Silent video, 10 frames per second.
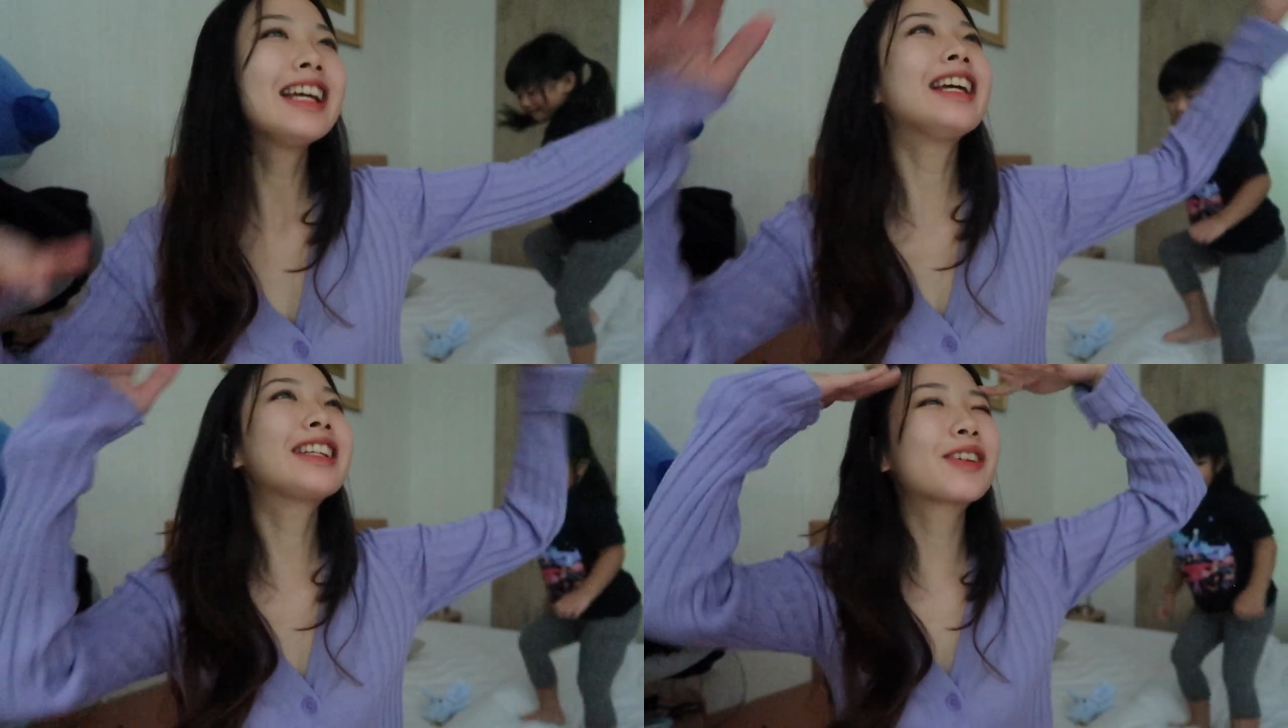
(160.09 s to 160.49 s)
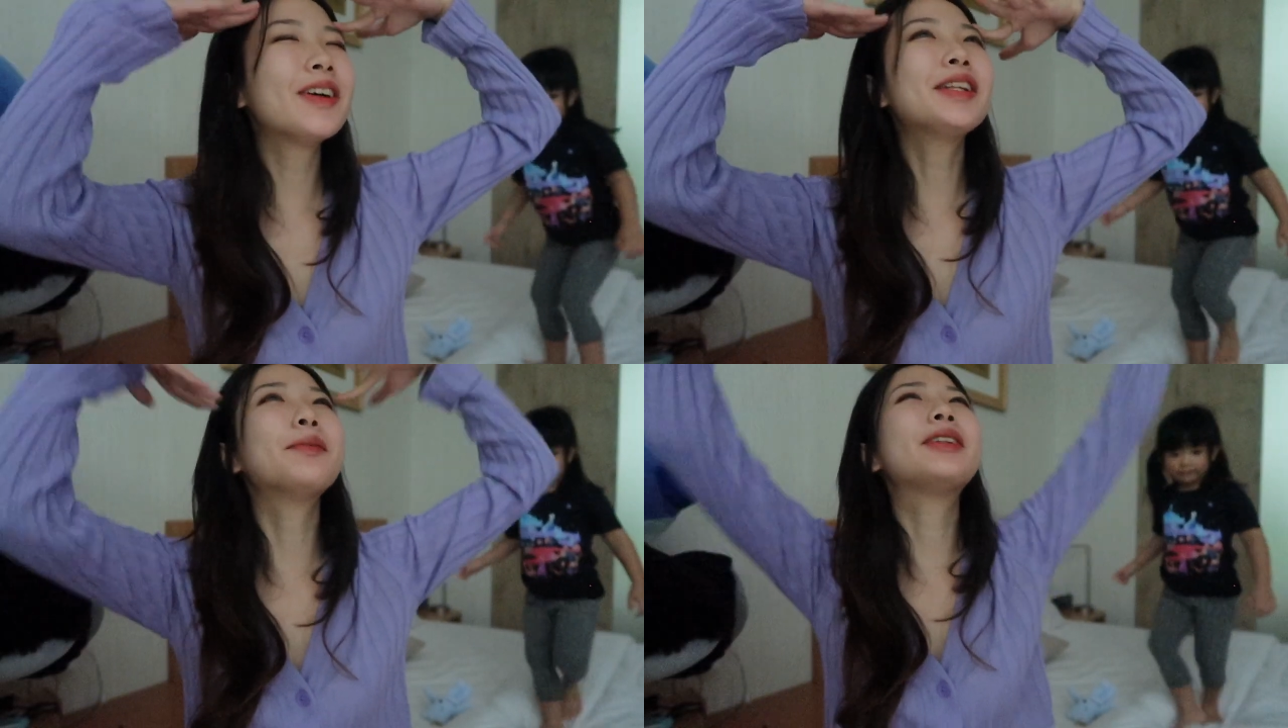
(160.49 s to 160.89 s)
It's
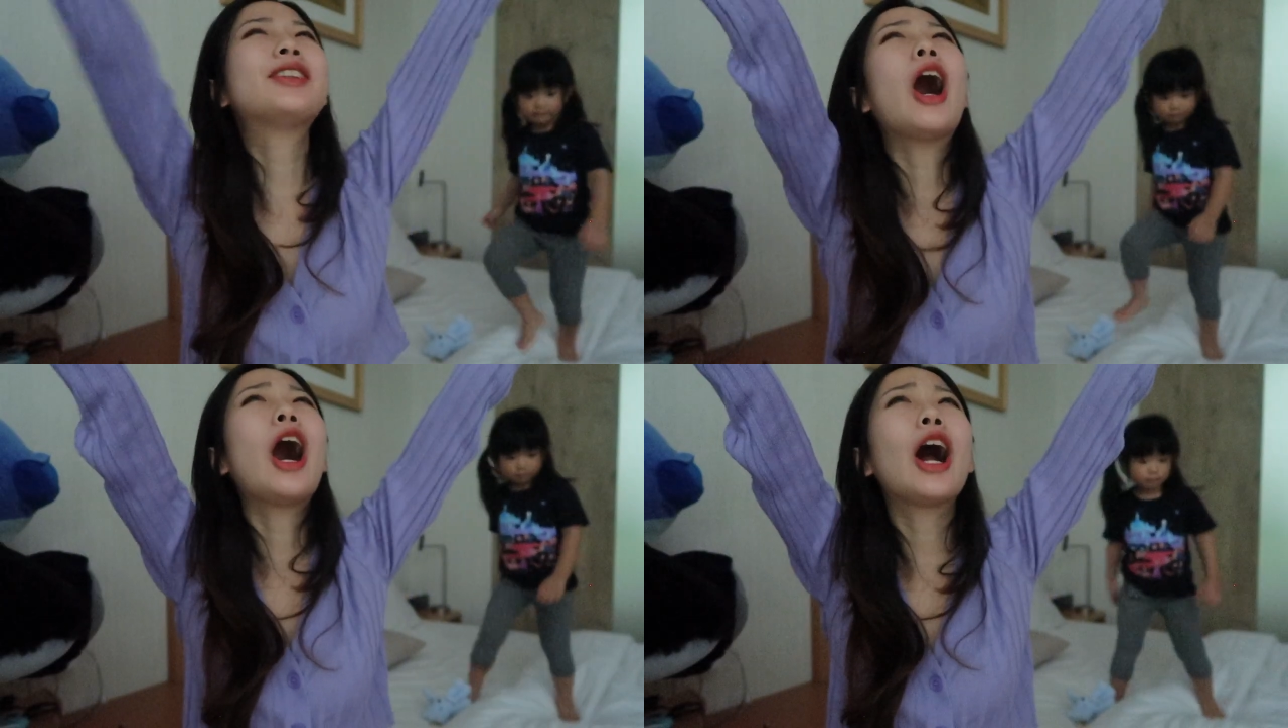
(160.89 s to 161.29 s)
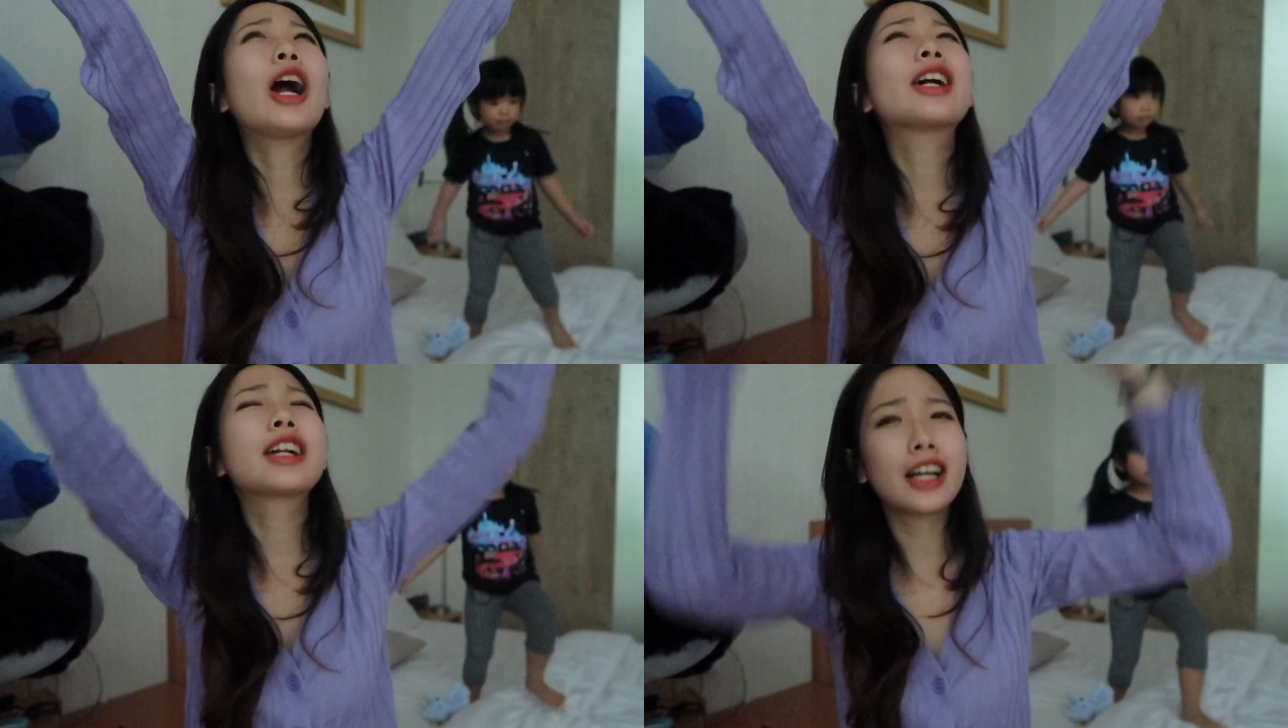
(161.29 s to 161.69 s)
going to be
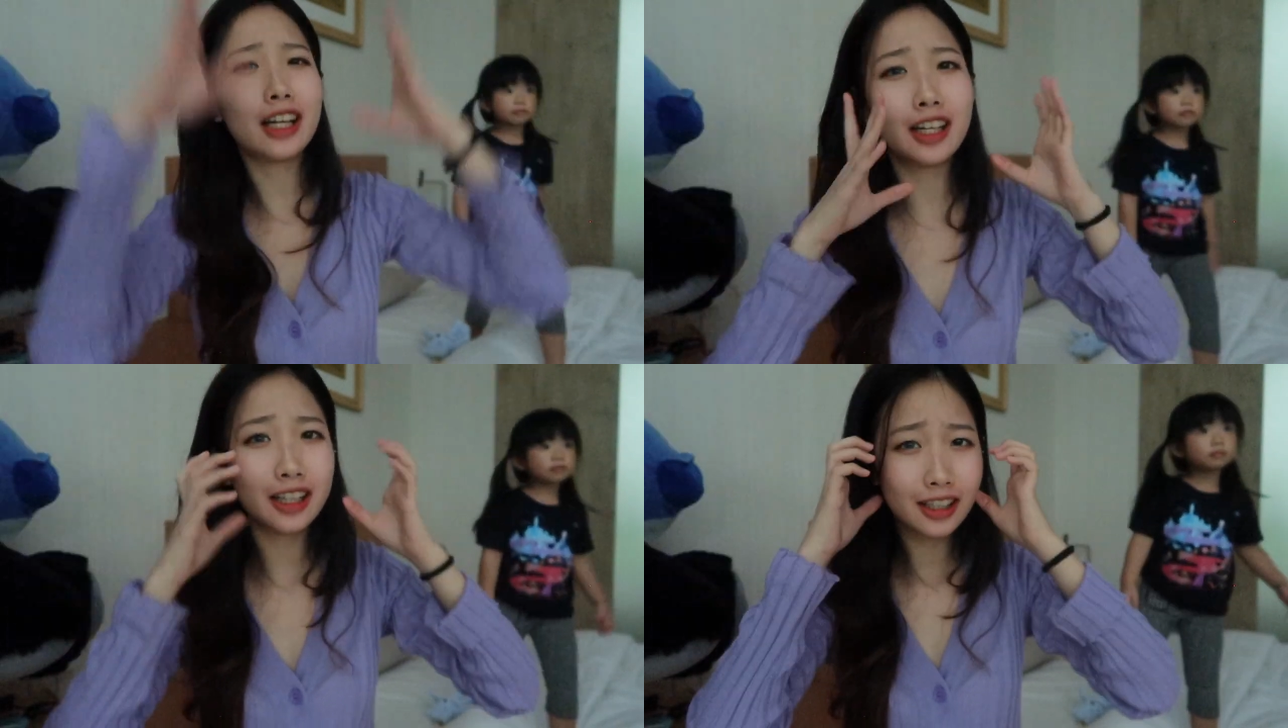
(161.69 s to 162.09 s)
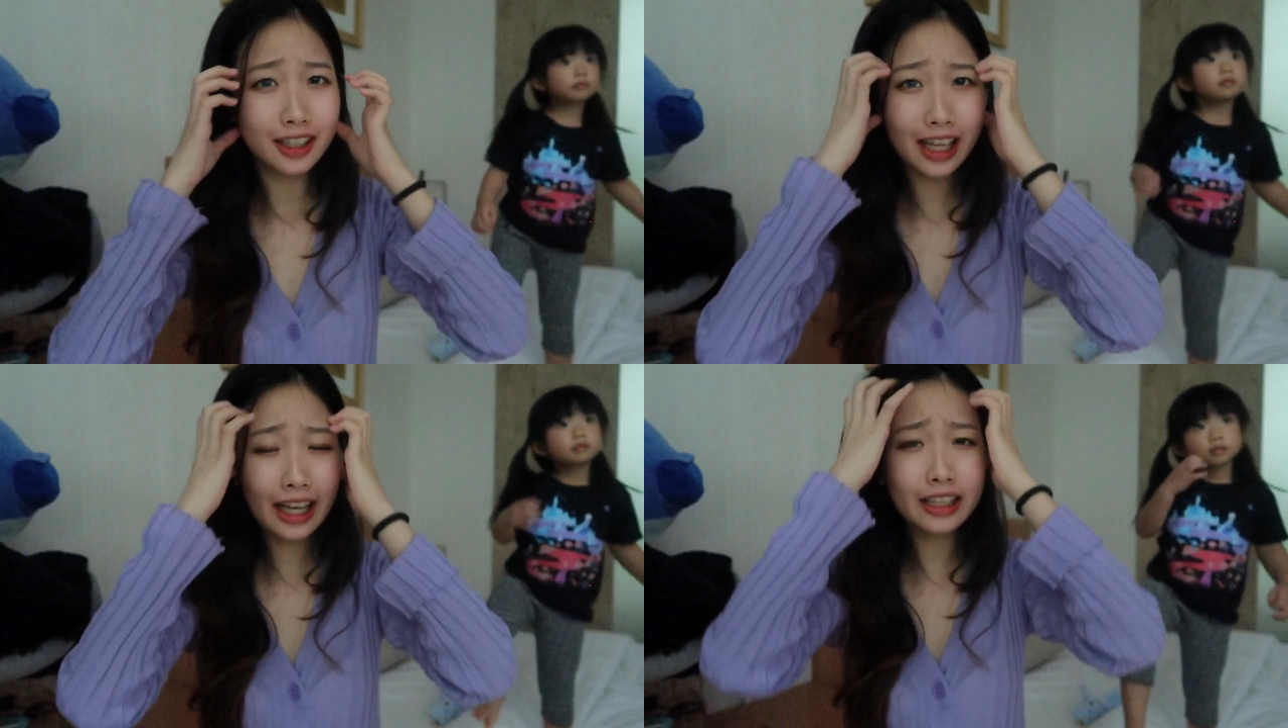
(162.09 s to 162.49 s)
dark.
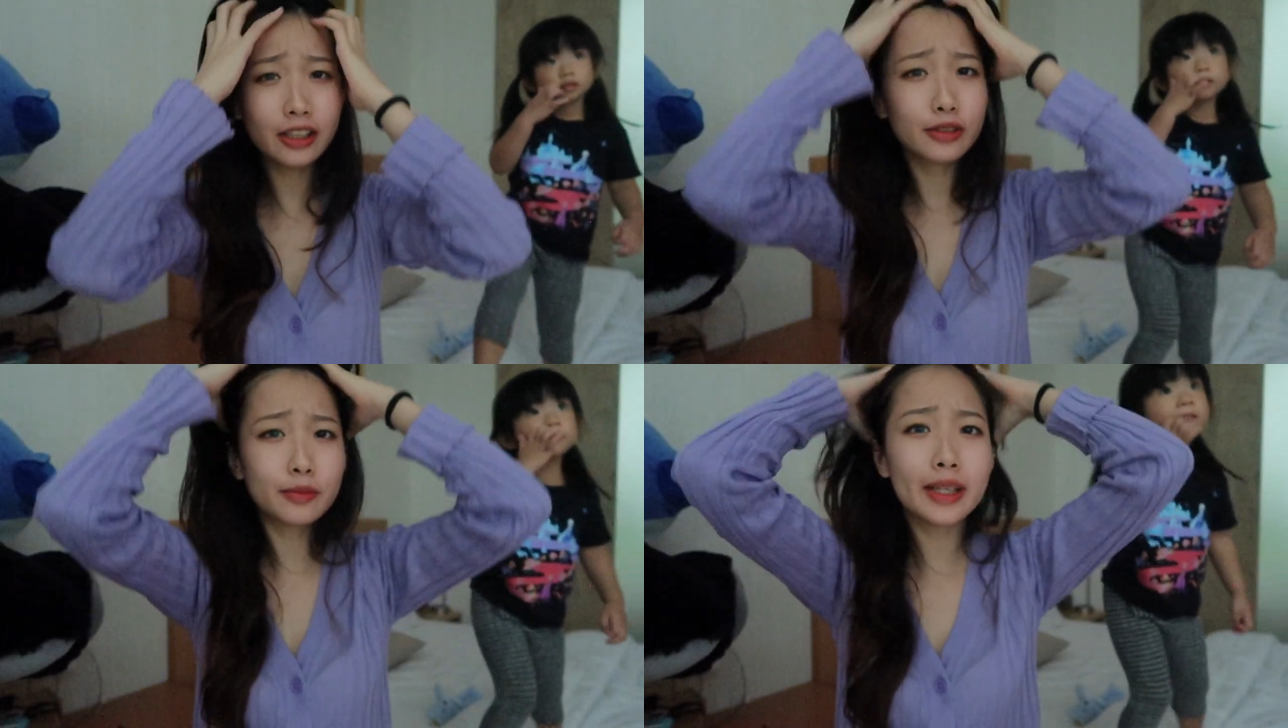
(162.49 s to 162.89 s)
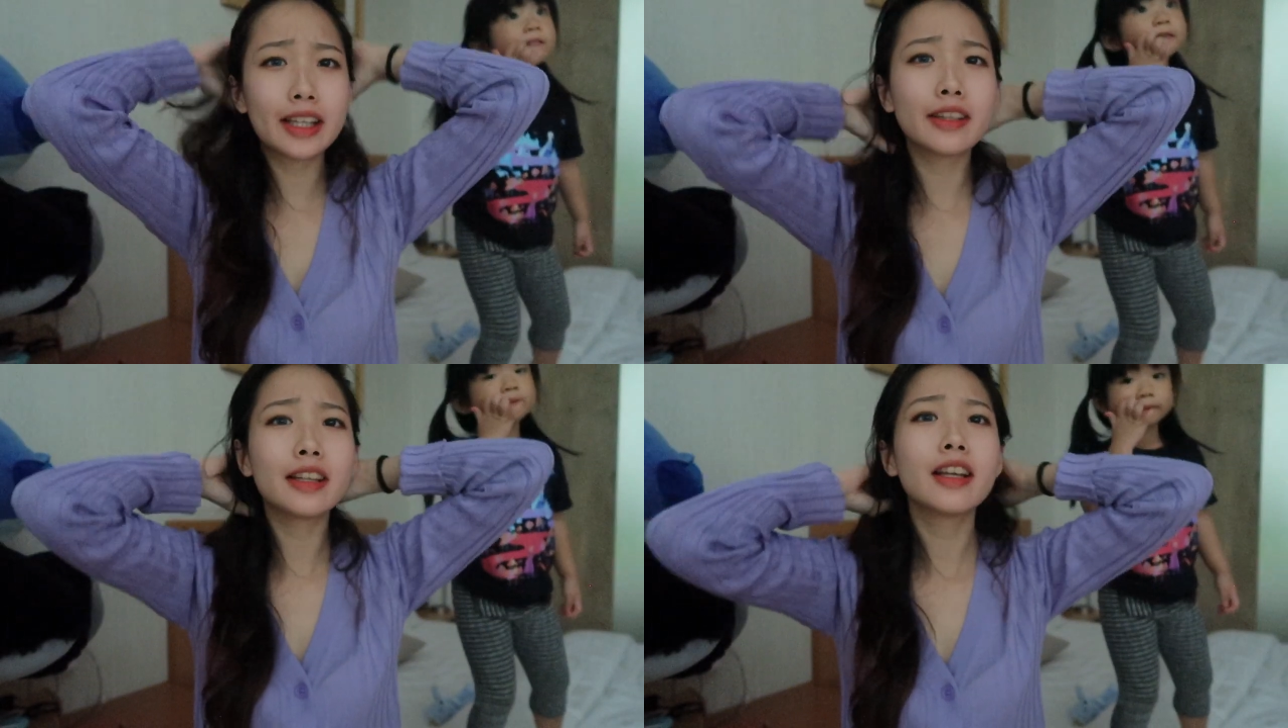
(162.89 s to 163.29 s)
I need to
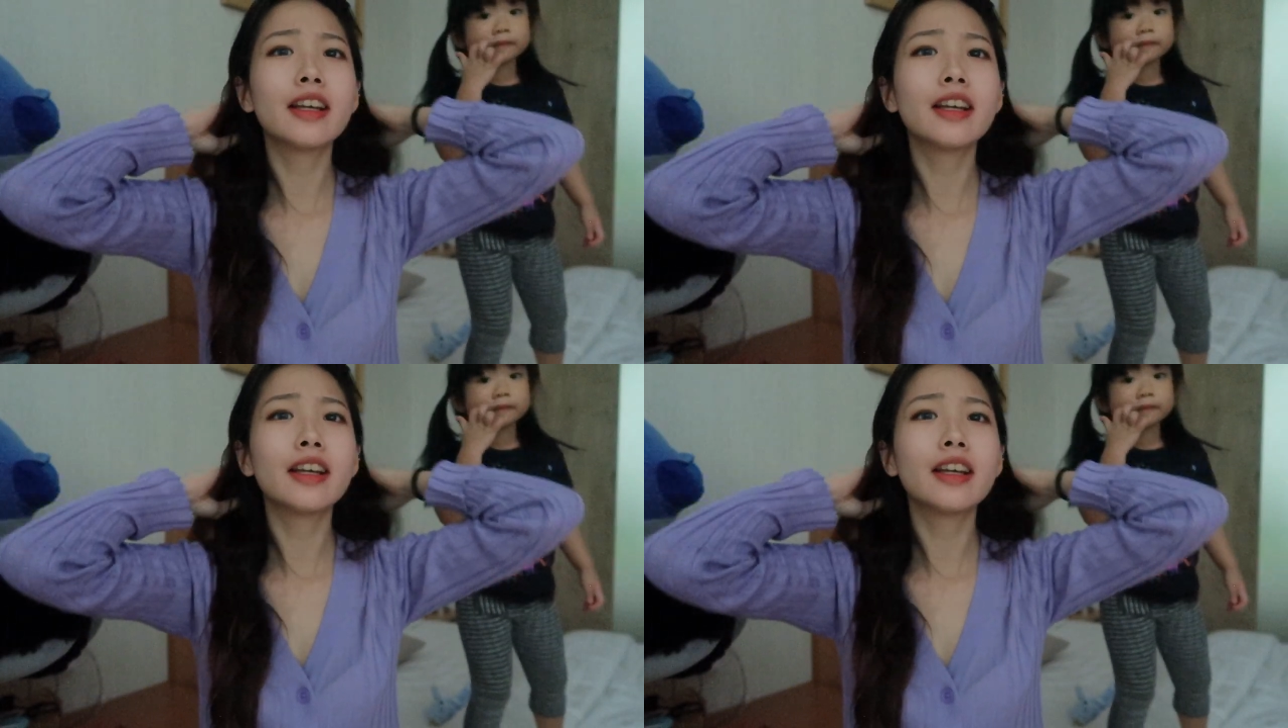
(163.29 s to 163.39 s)
make it